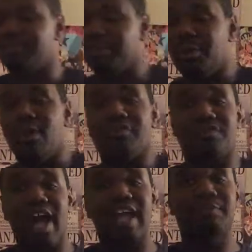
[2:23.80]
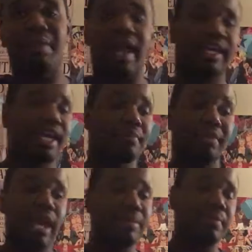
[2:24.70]
more flashback
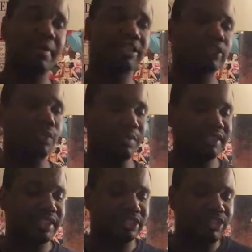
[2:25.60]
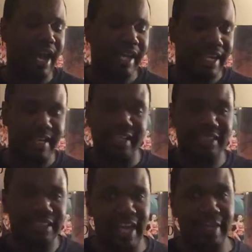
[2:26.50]
came in the picture where we see the dragon and the
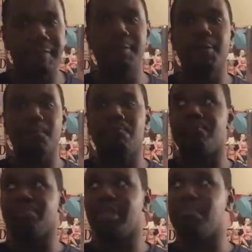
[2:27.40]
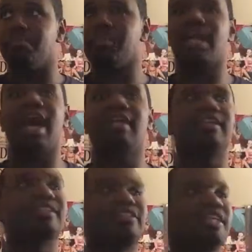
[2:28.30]
snake
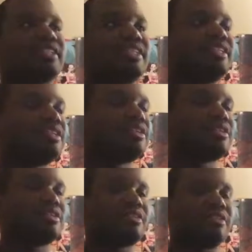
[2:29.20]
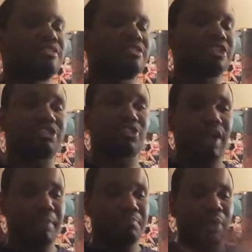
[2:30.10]
plottingly just
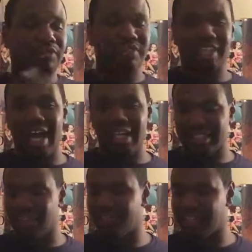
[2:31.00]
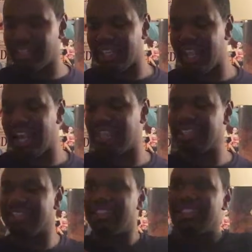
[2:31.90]
destroy both sides of the
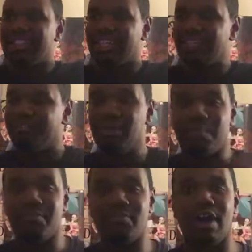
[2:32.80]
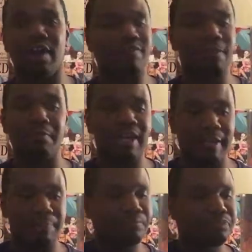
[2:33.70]
clan for
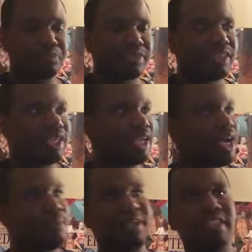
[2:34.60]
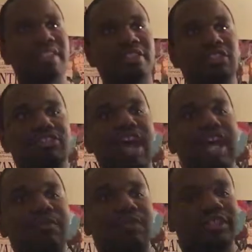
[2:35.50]
money. I mean, the
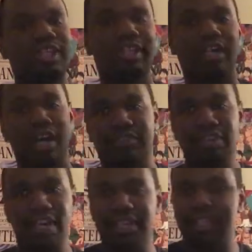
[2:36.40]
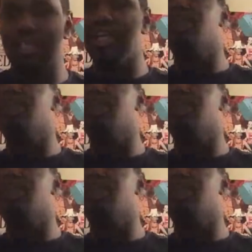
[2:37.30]
dragon was undercover in this